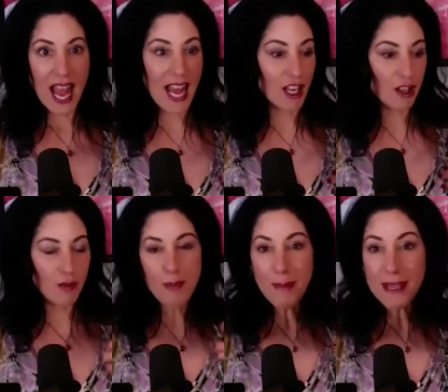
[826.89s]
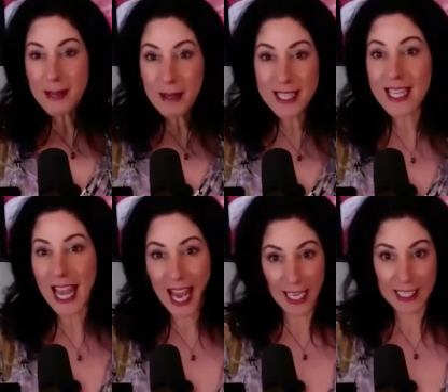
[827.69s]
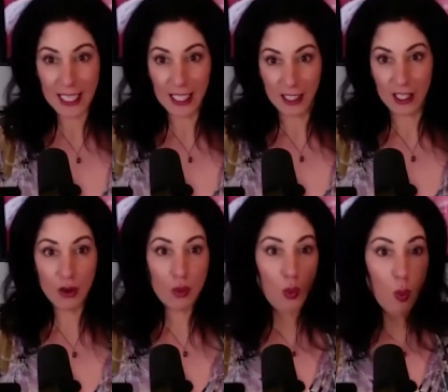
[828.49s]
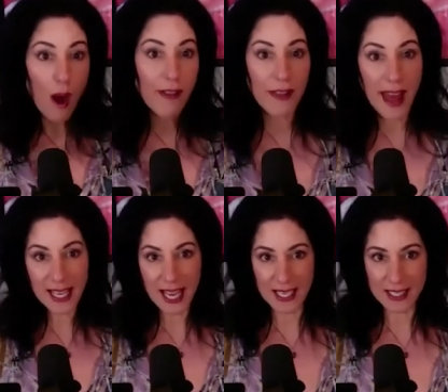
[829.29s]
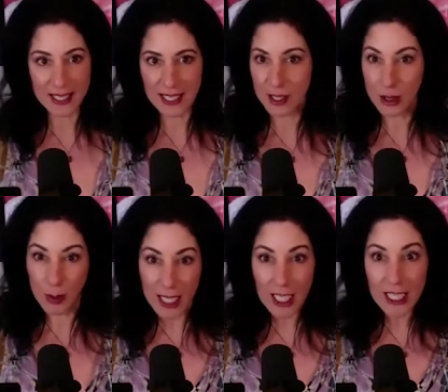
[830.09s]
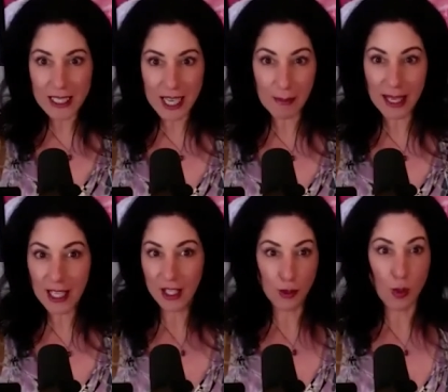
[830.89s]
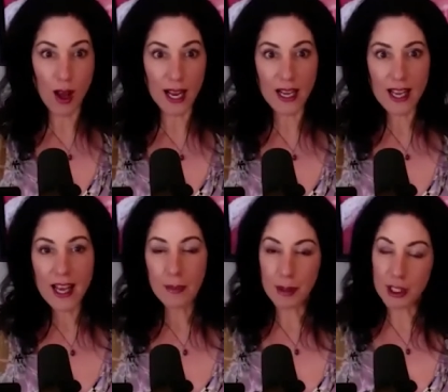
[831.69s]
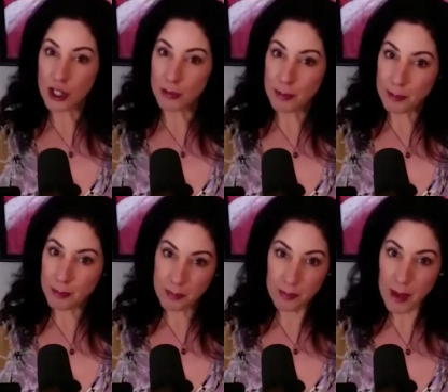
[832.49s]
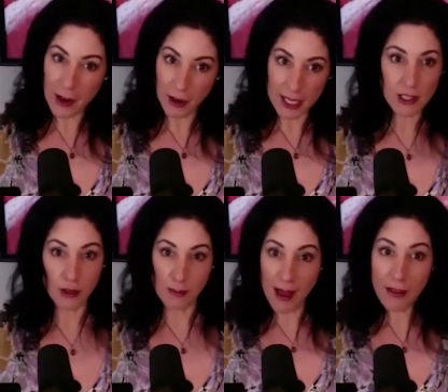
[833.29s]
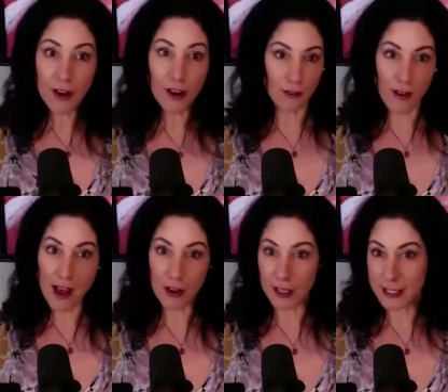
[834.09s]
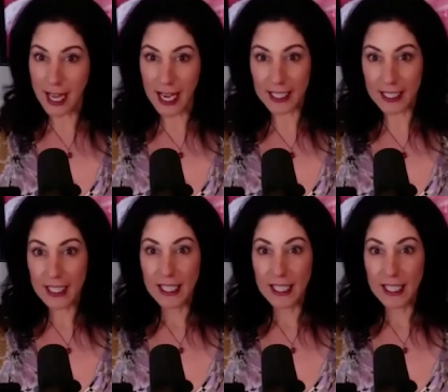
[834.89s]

and you, maybe it's a piece of candy. You want that candy. It's sweet. It's yummy. You want it, but you're parent, your mother or your father is like,